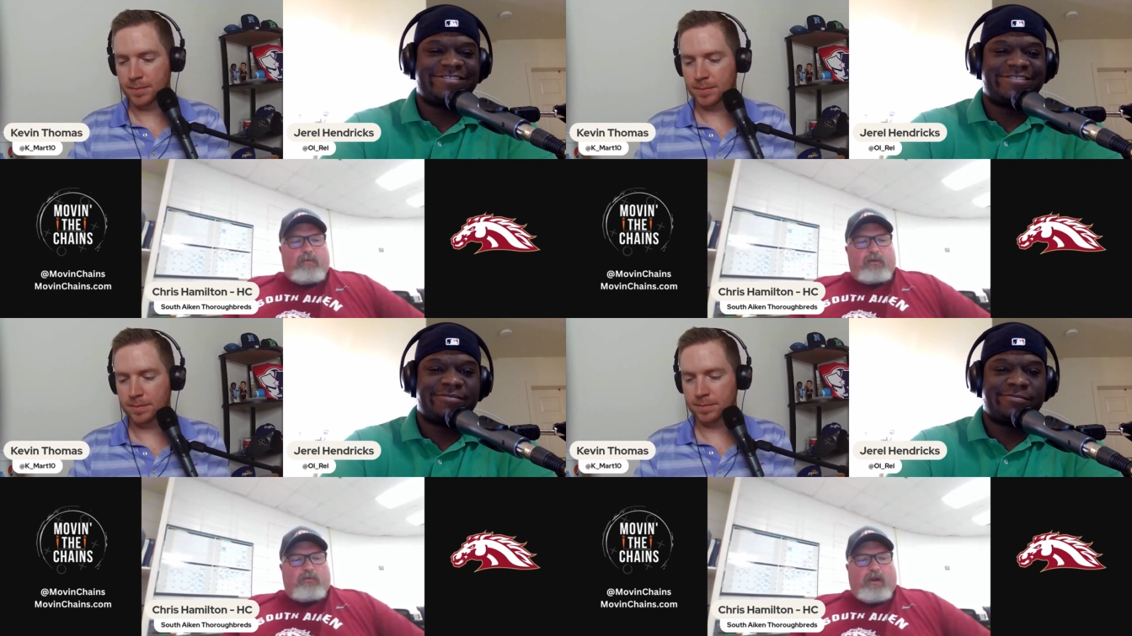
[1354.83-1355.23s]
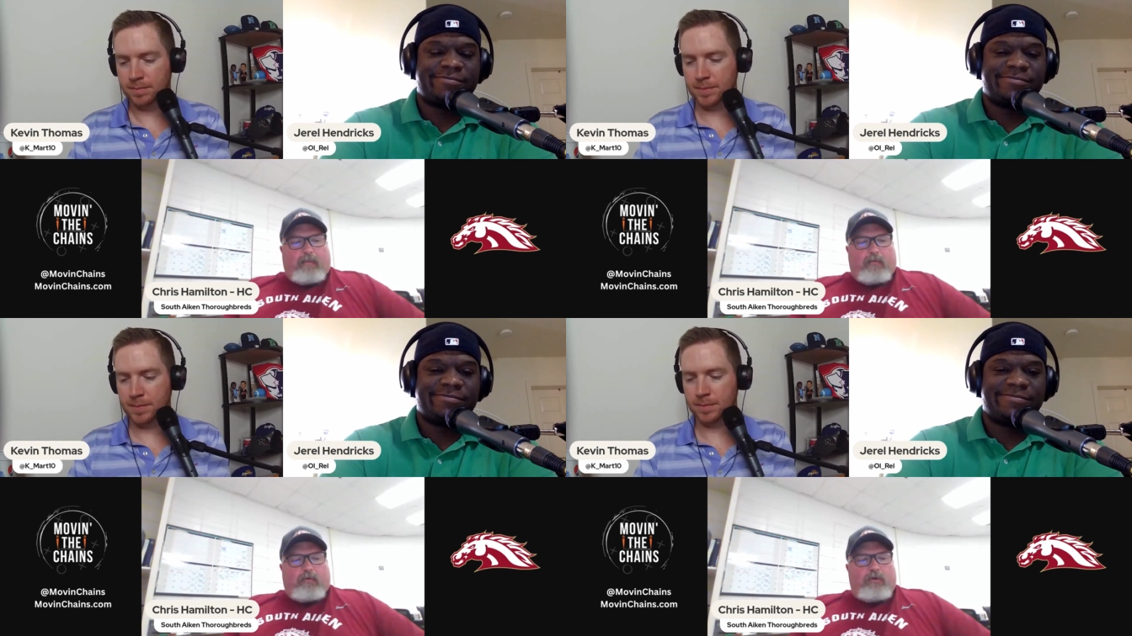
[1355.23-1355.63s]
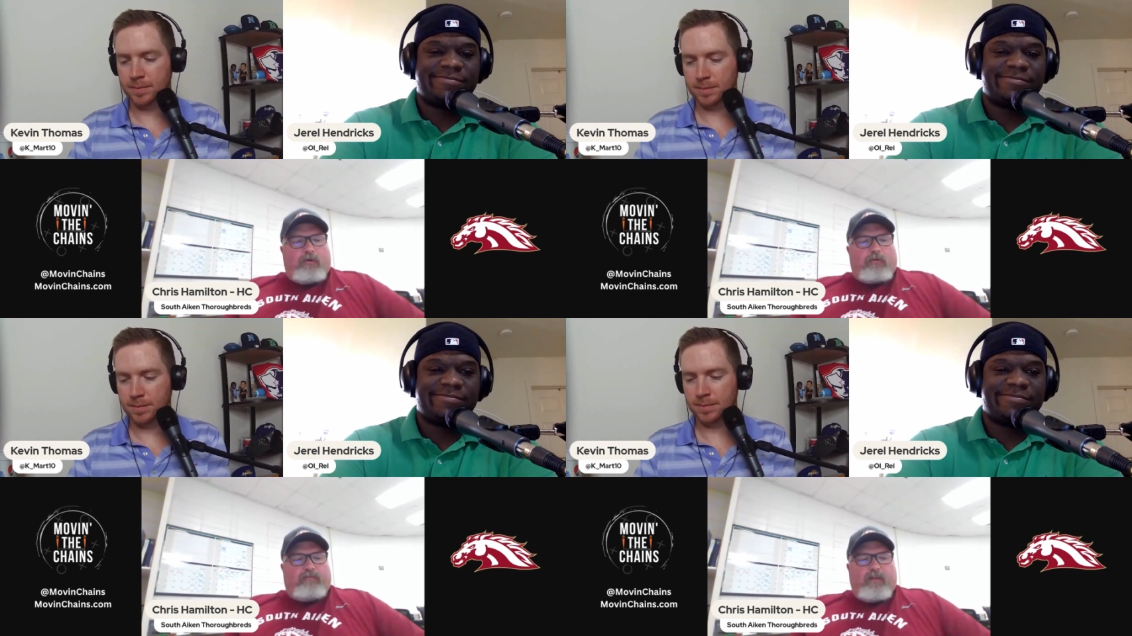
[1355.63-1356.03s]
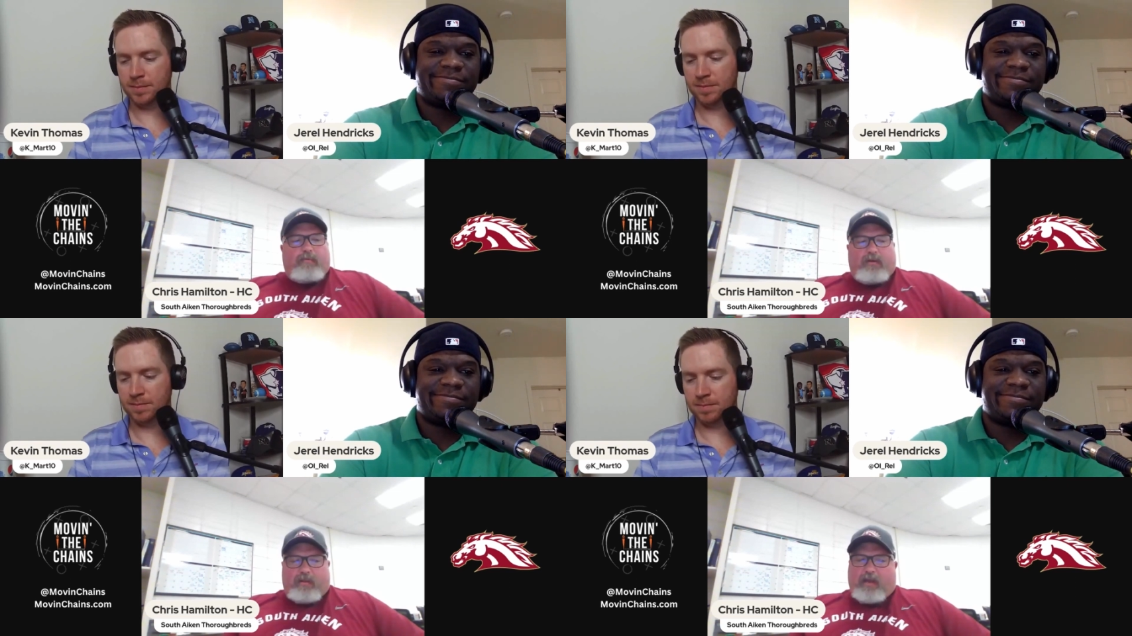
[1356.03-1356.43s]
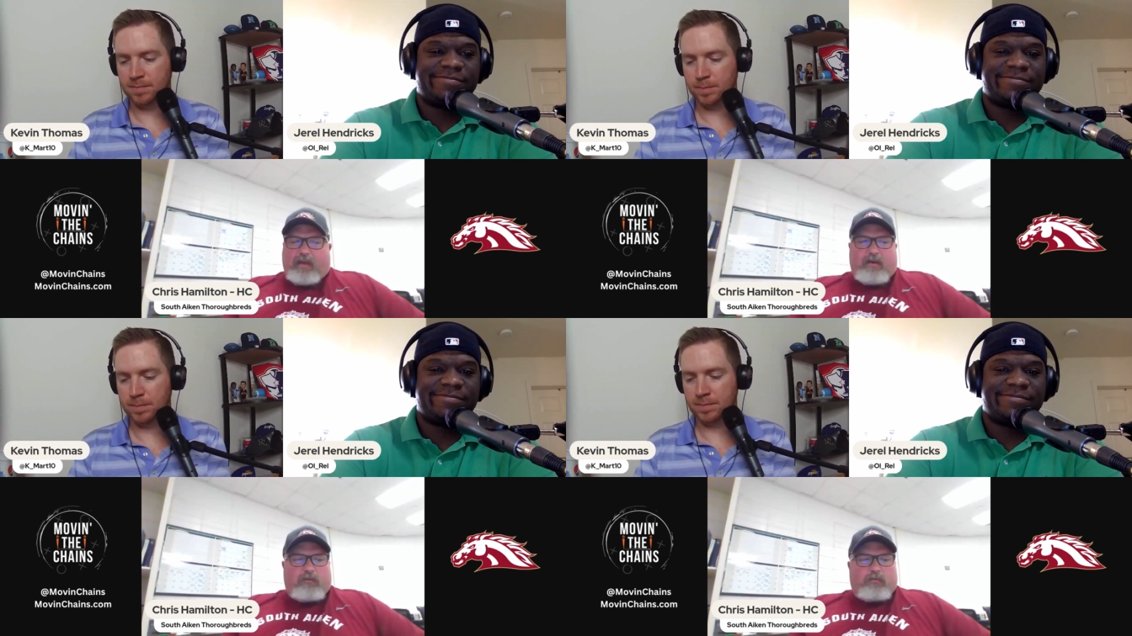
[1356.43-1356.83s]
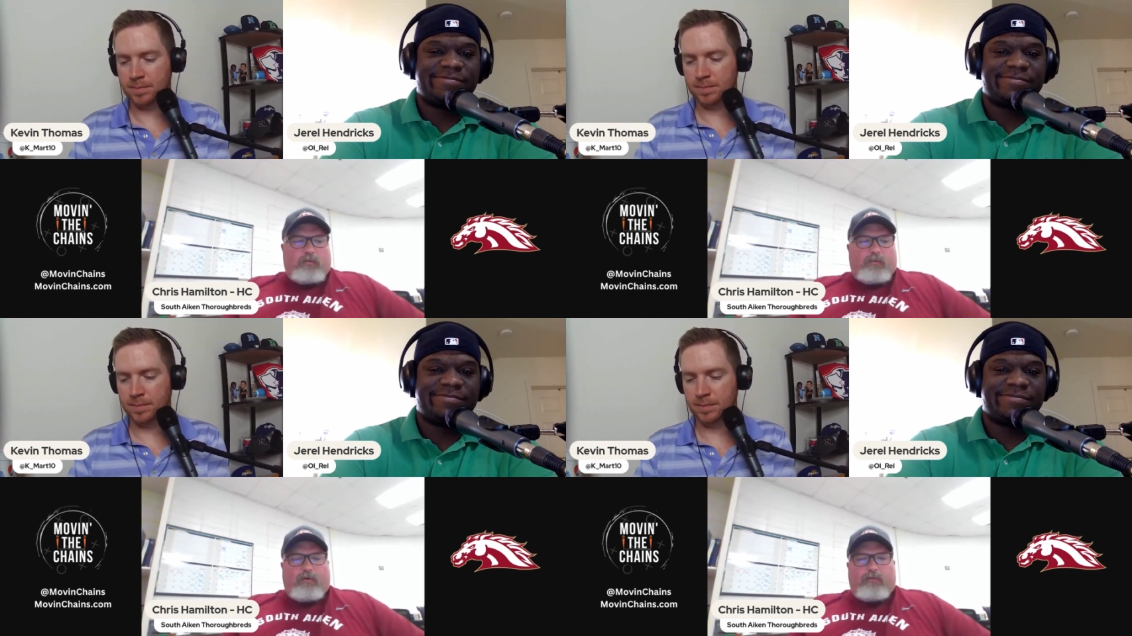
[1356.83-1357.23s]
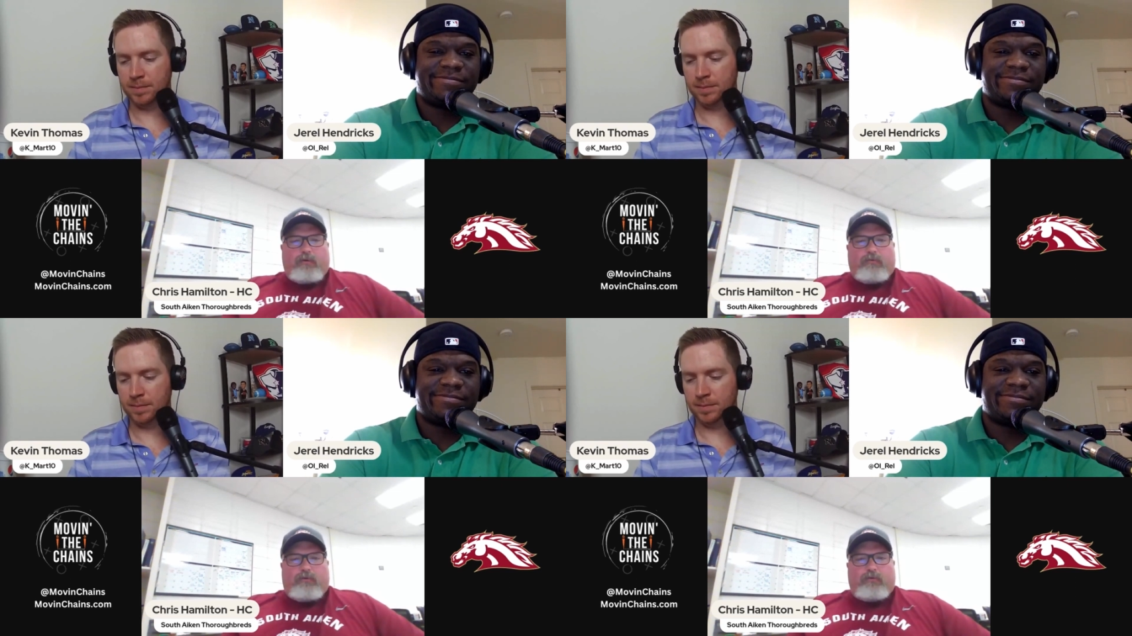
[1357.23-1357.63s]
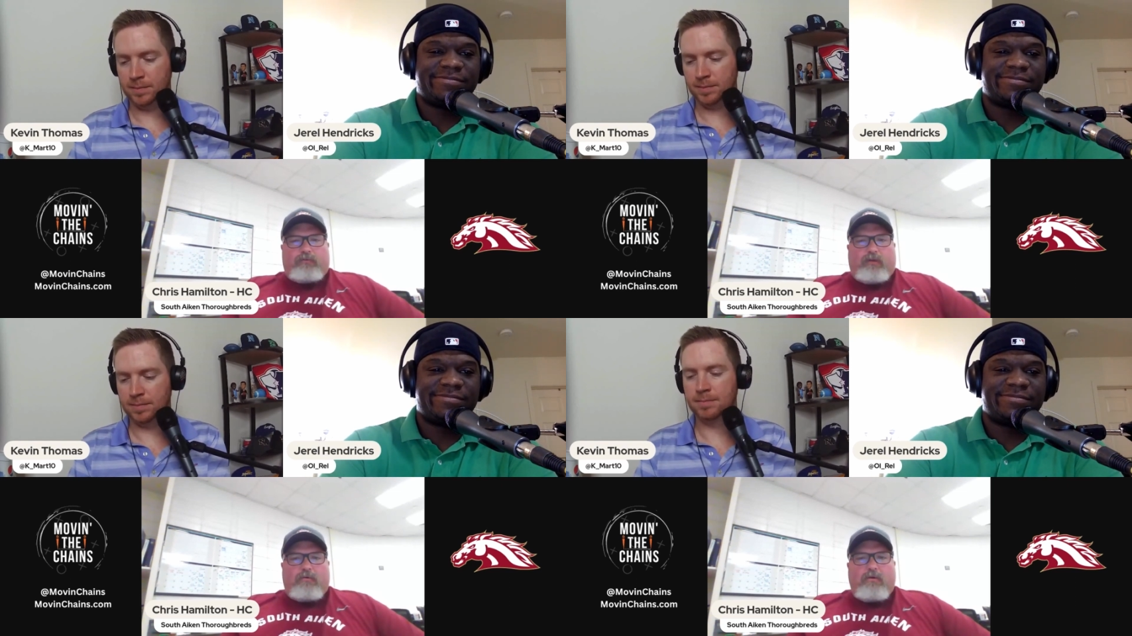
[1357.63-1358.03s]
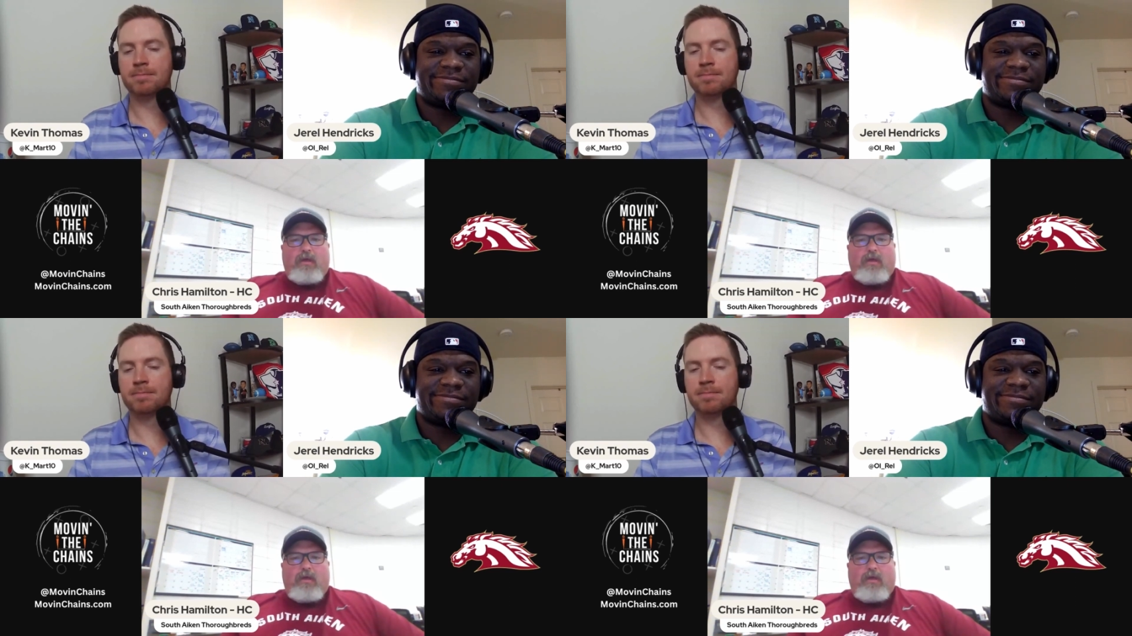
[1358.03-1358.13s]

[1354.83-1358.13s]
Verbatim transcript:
Speaker 1: much what I'm gonna do. On the flip end of that, he knows what we're gonna do too. So.